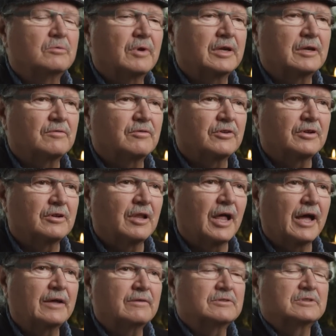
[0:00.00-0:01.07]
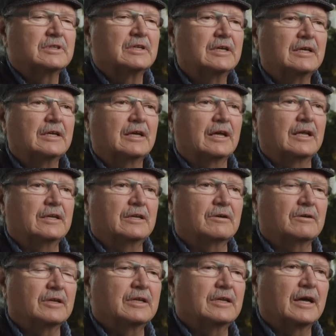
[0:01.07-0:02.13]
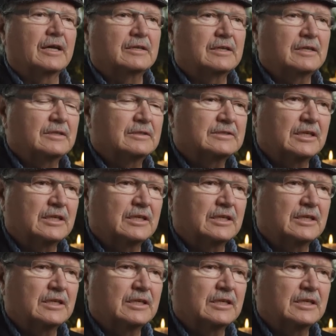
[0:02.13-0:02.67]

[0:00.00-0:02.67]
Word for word: running for their lives in the early 19th